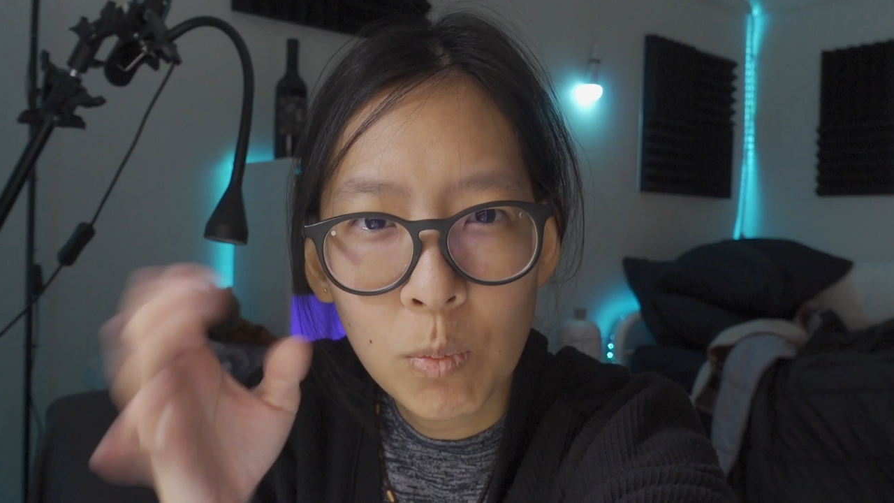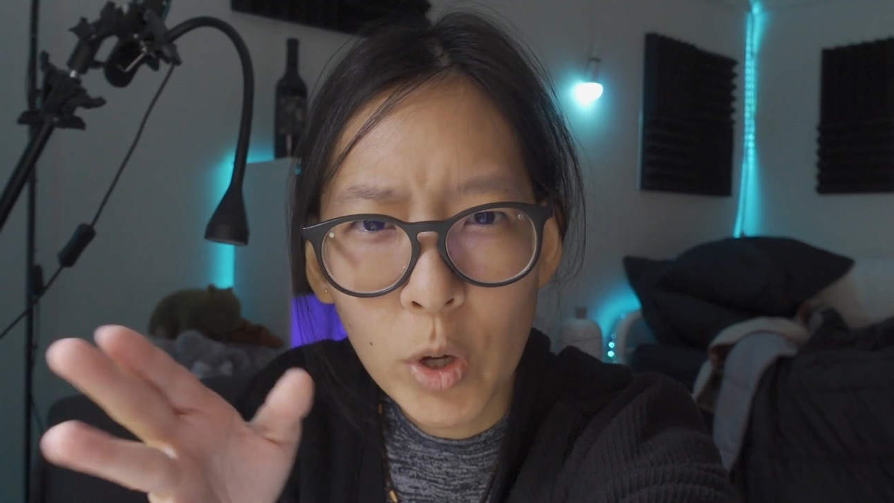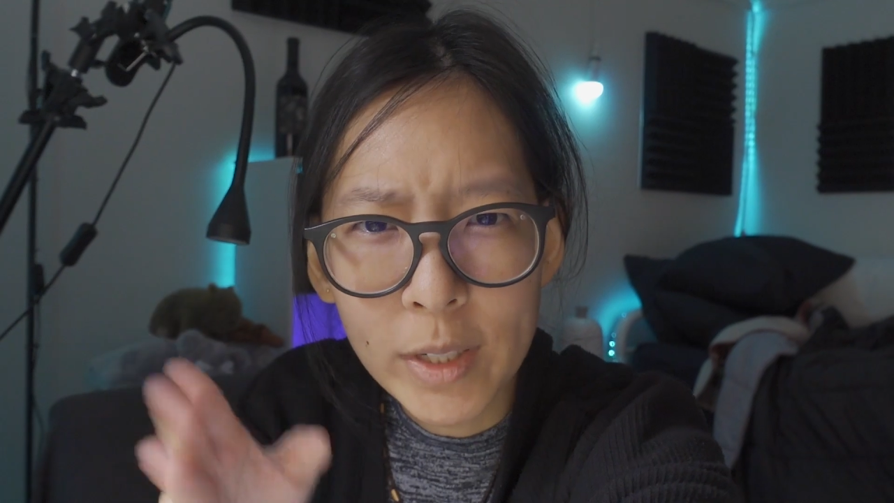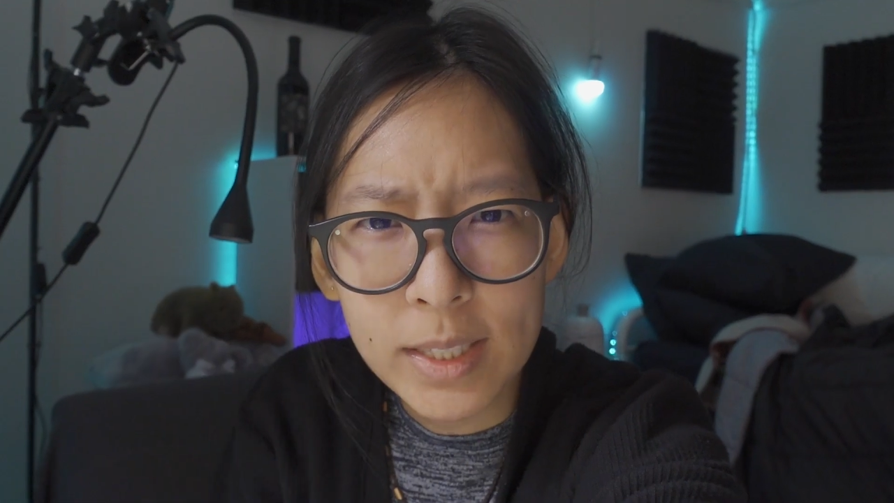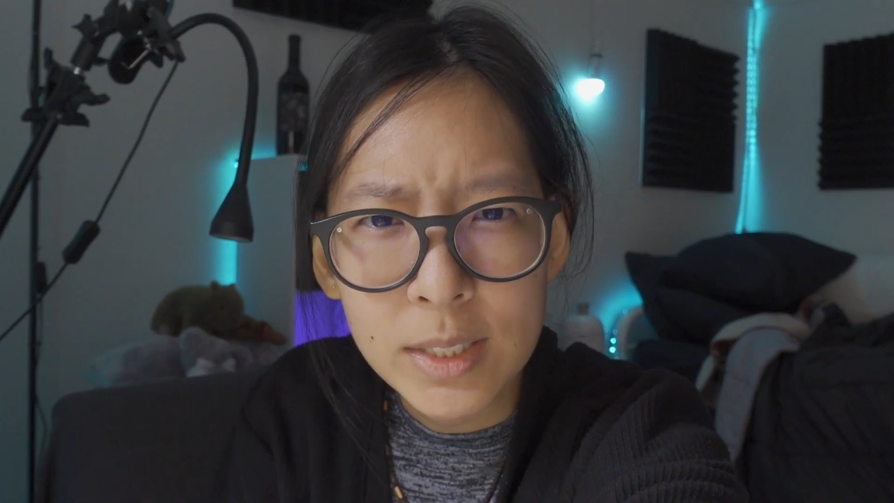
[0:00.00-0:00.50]

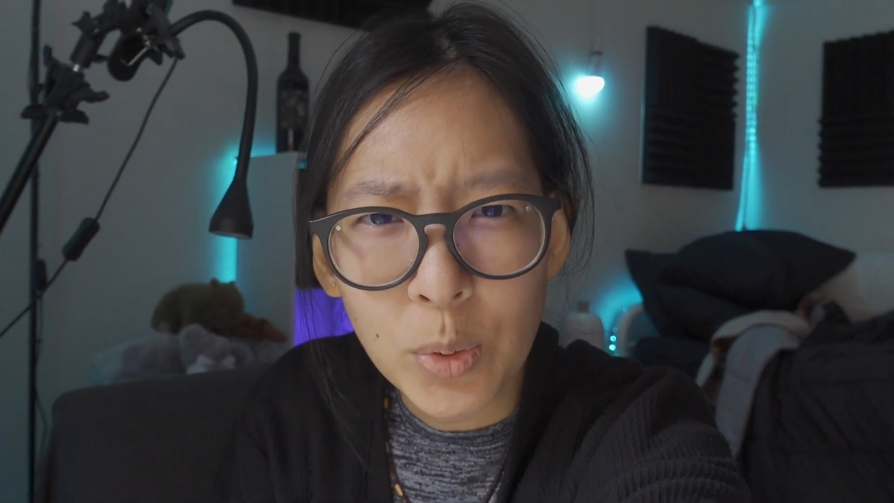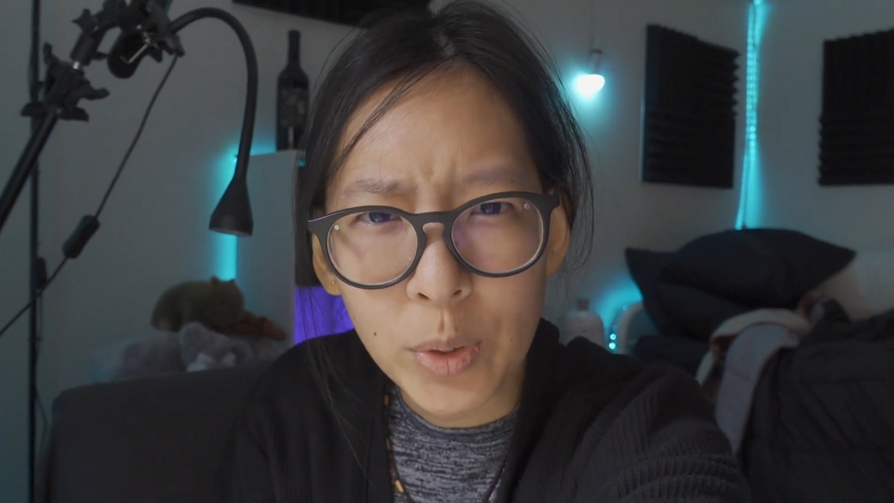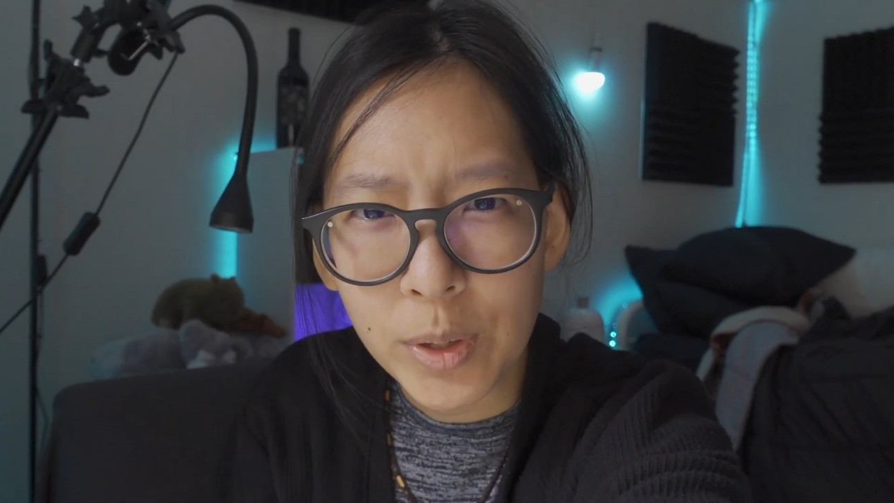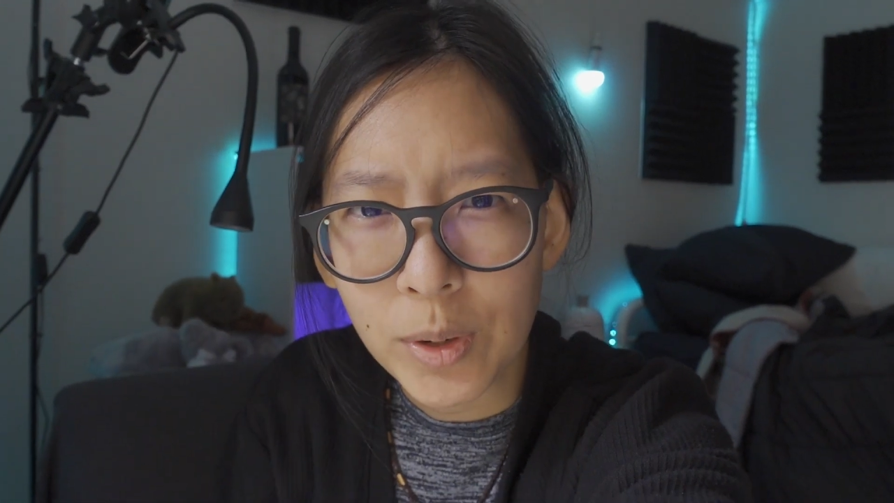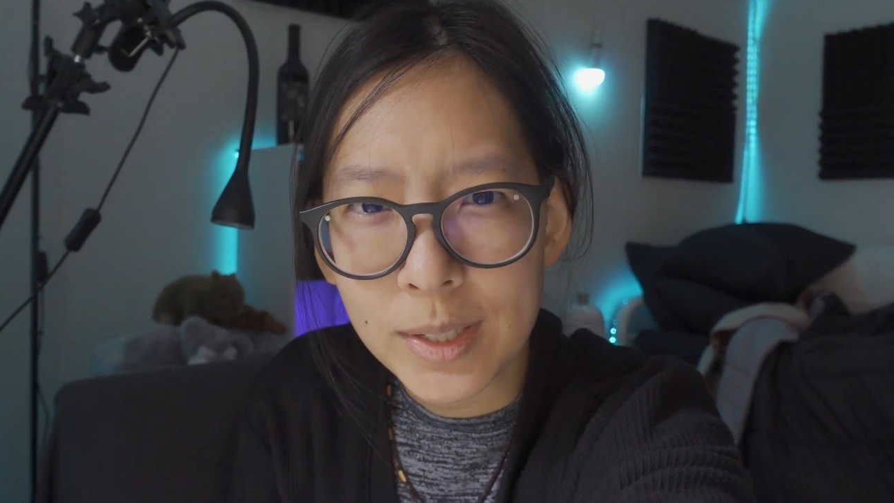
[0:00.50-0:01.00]
What is
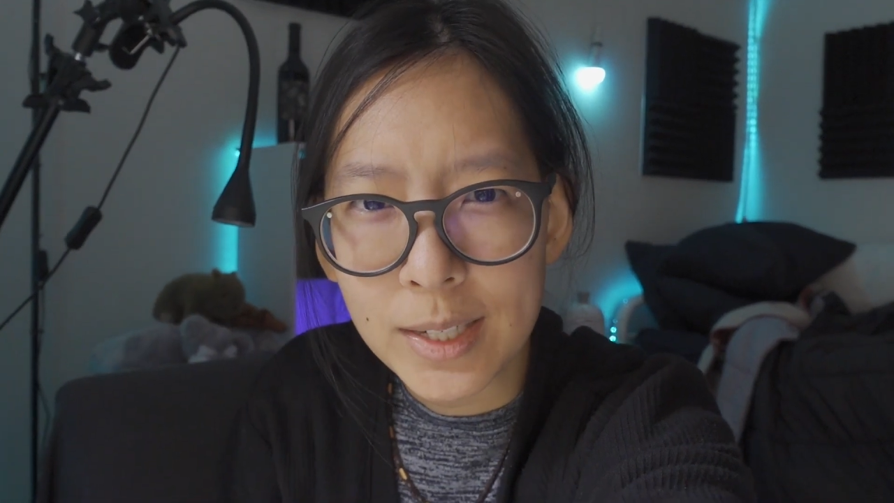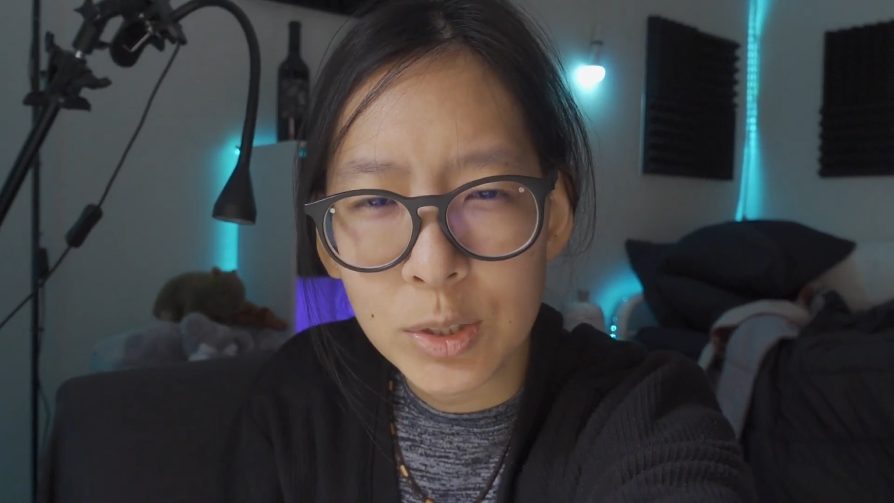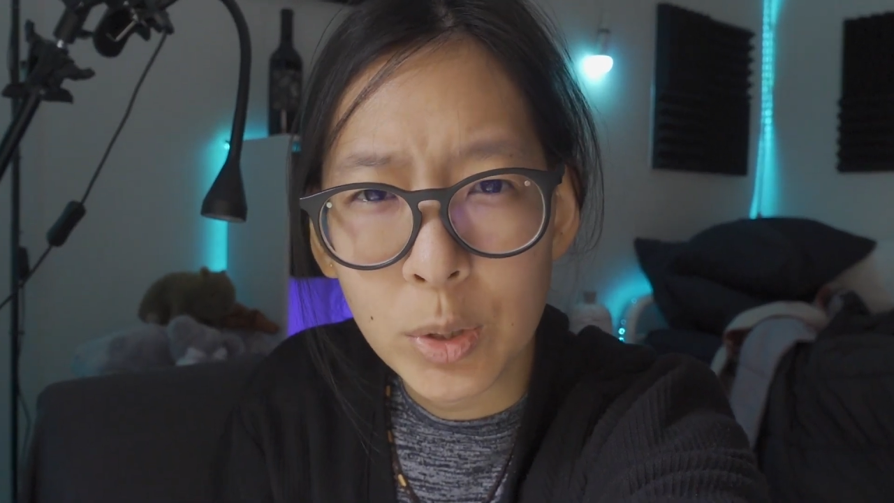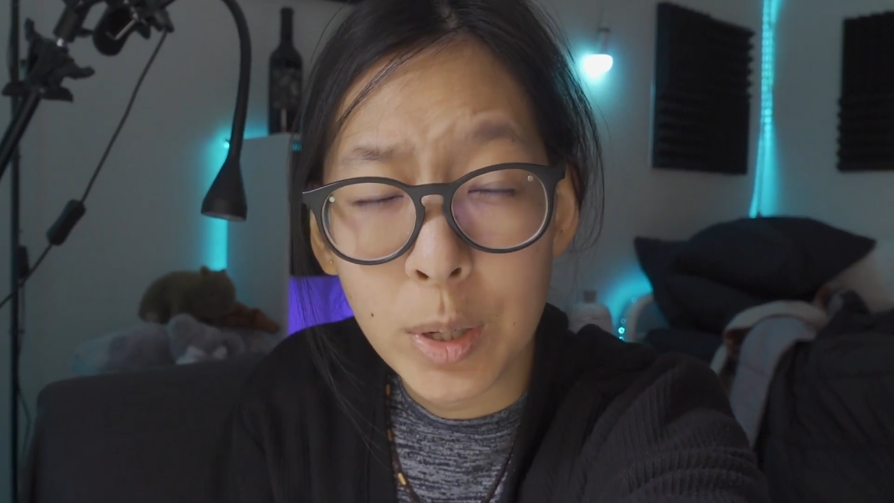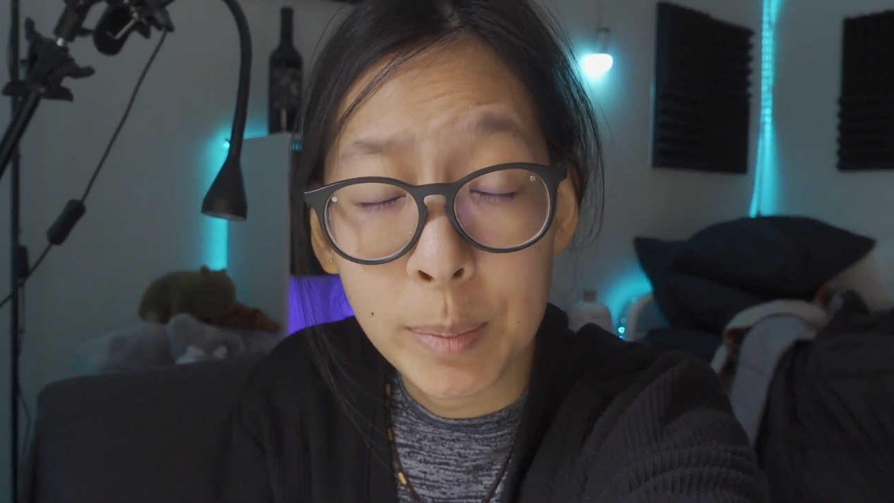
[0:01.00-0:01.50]
going on,
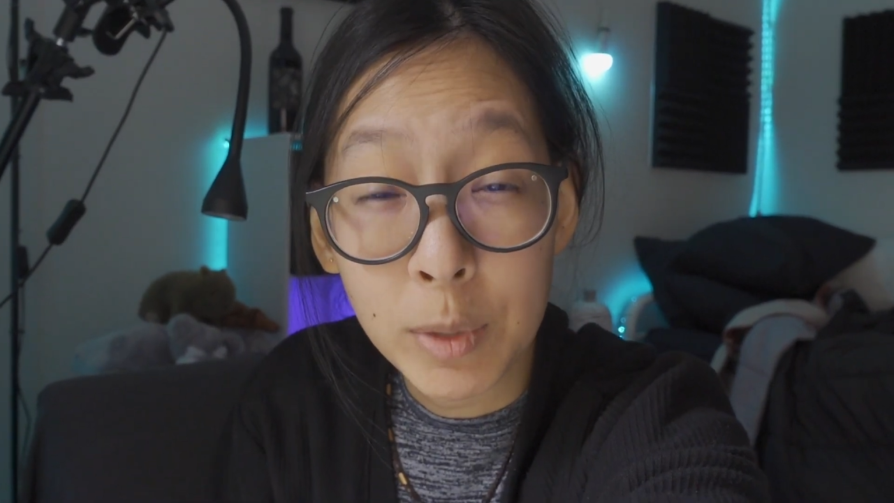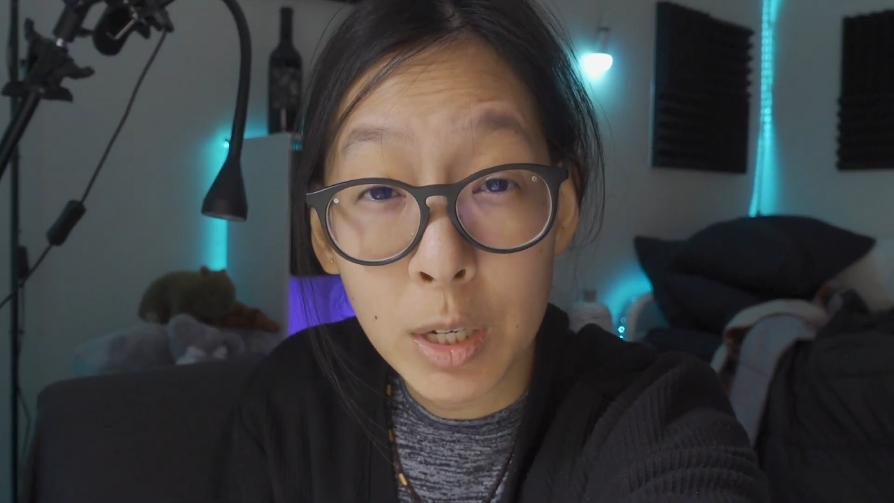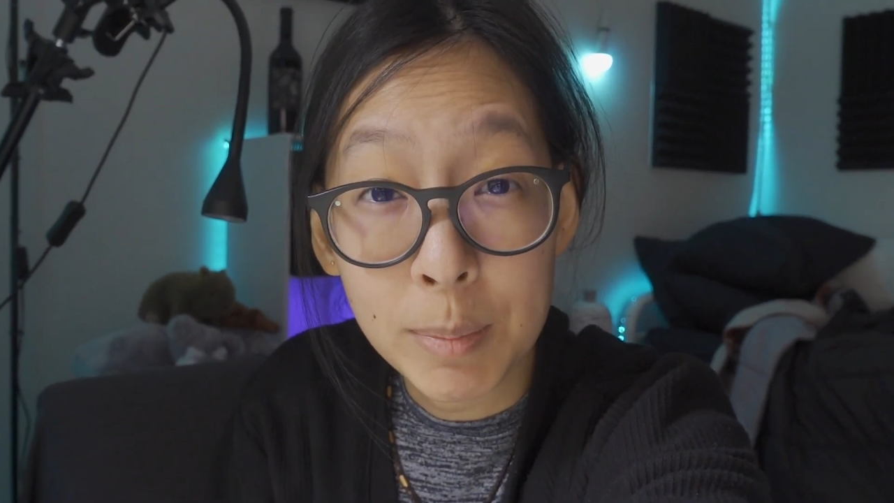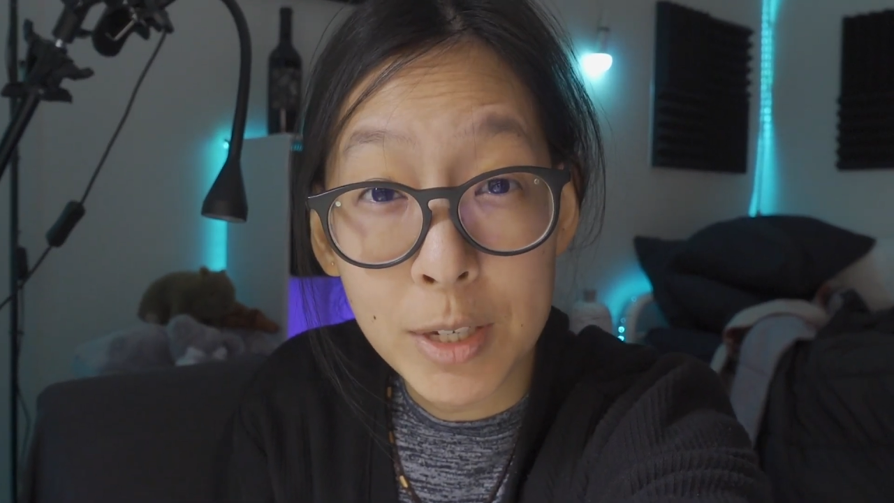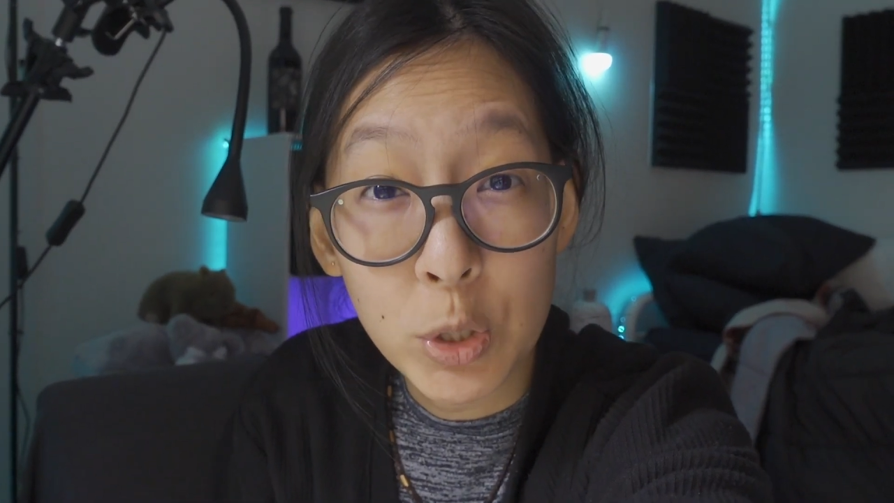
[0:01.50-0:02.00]
guys? Today I'm
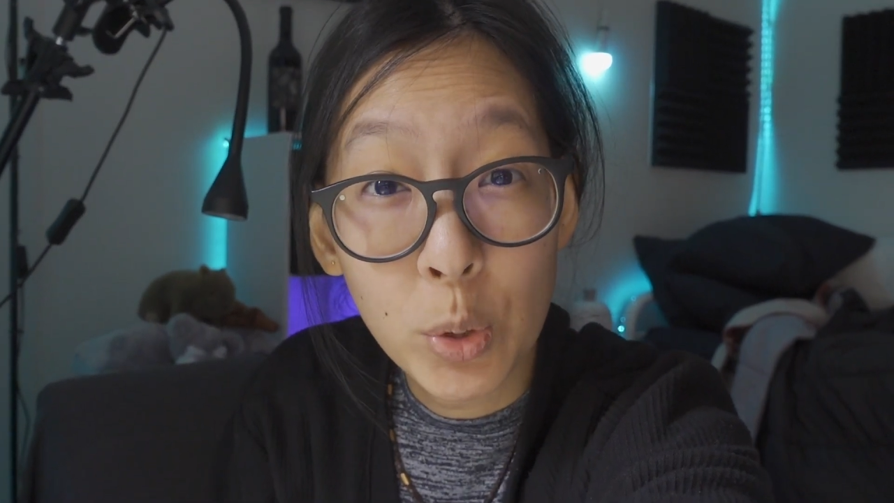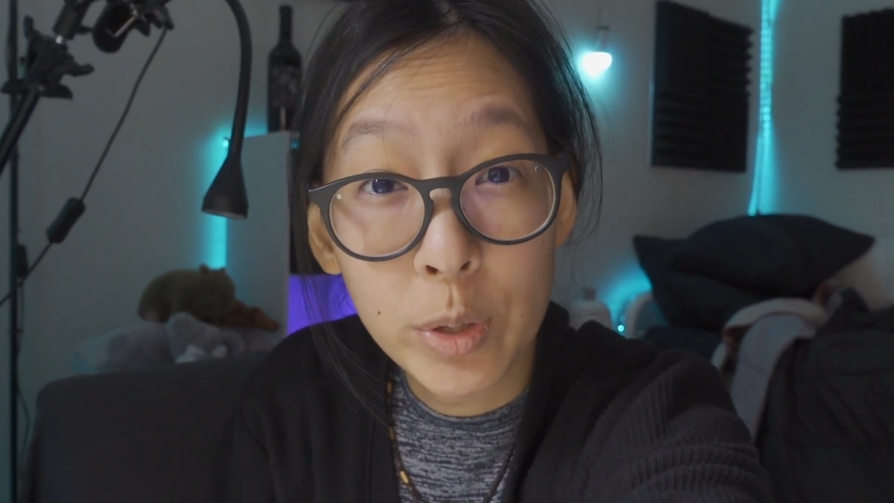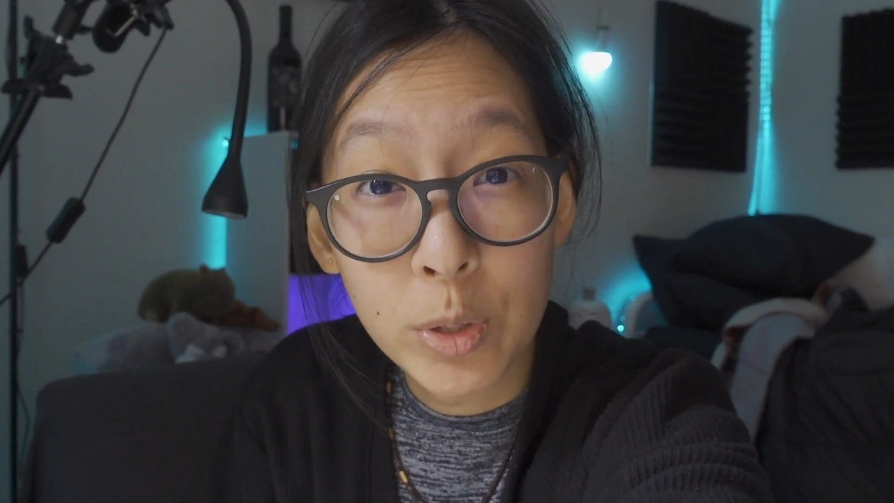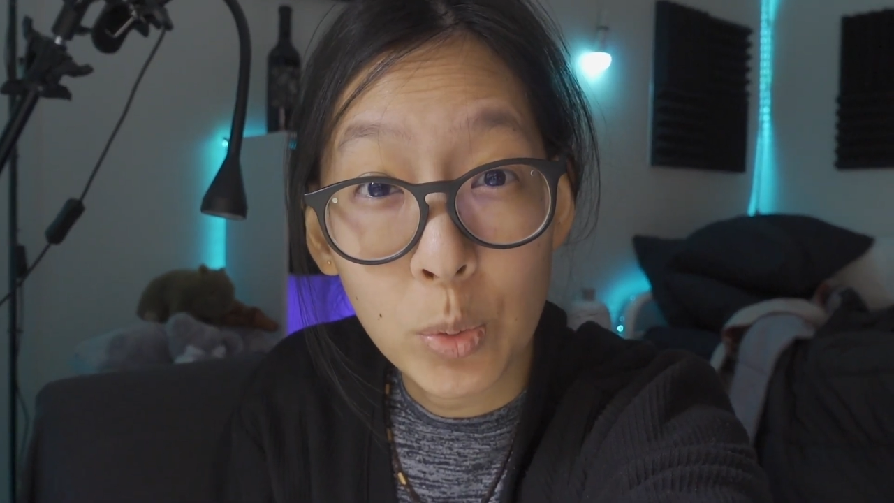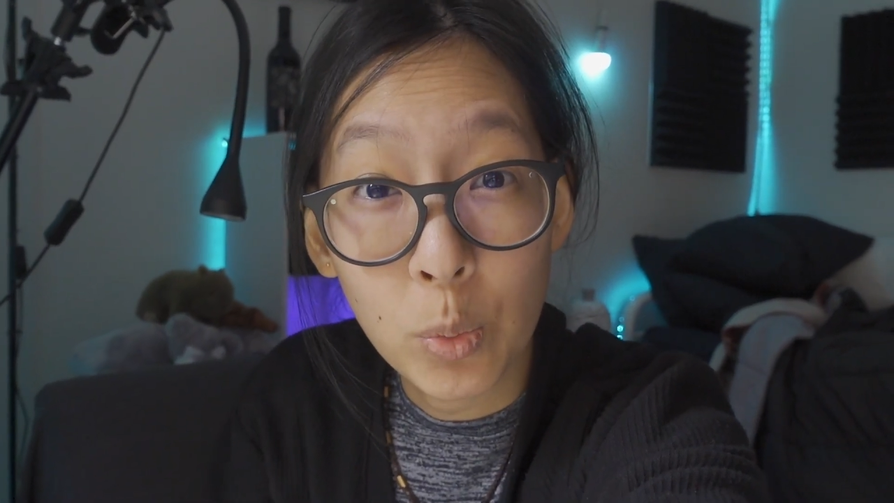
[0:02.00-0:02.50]
gonna be showing you